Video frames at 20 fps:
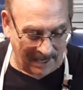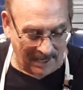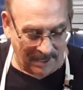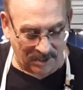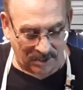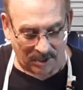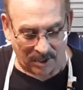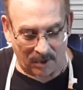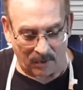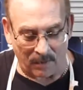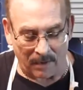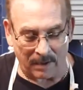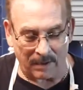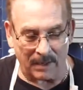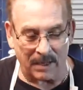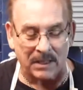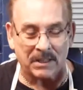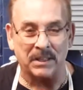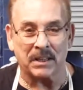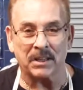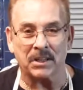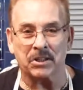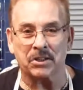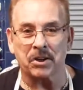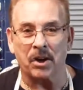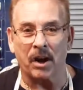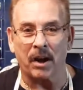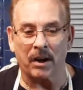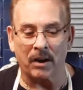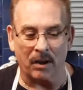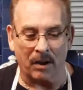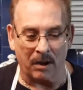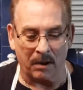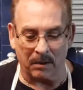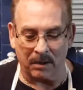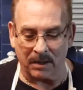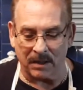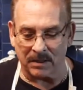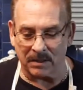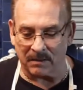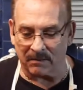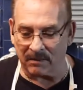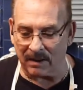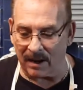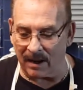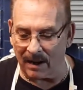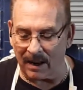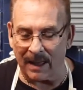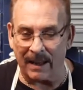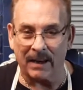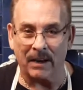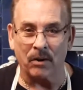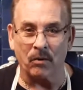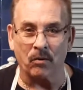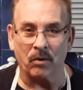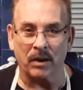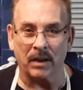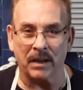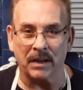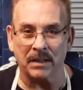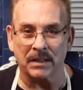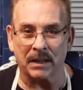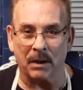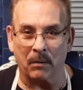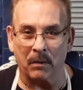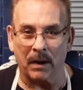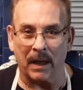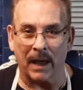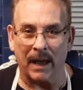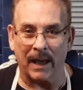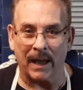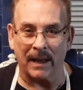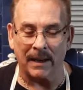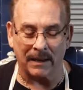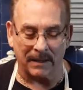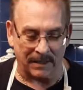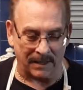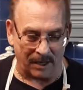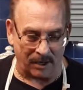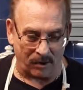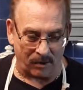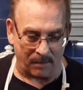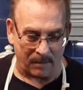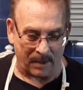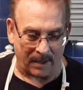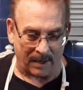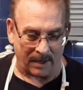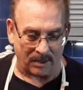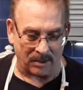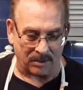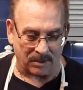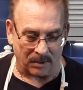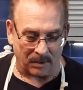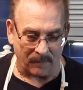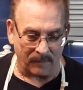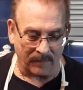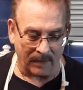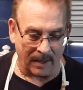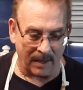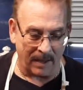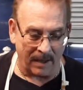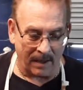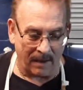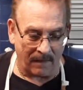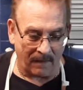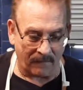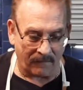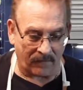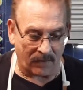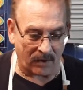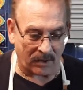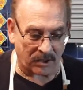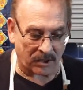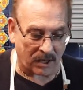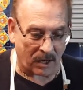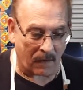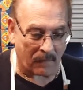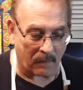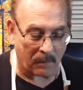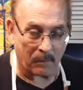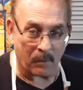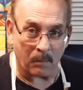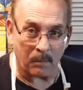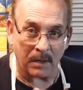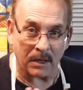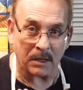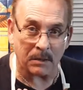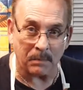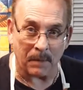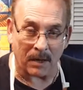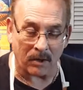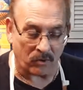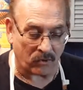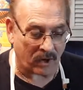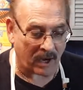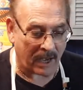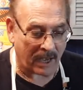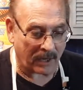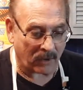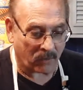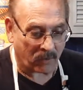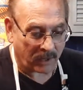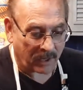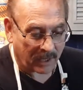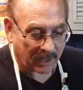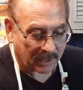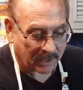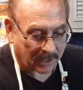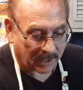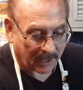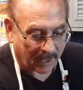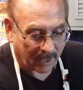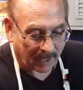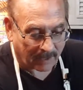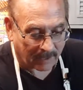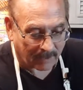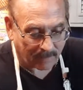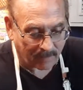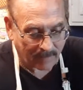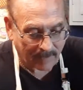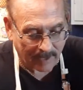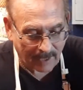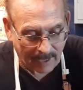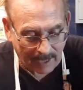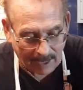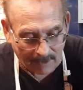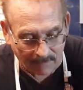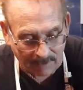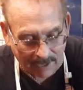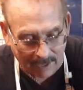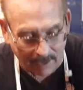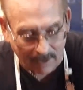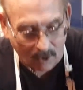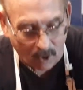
So let's get started on it because I've got a lot of ingredients I want to add and tell you about it. So first off, I'm going to mix my dry ingredients together, and I've got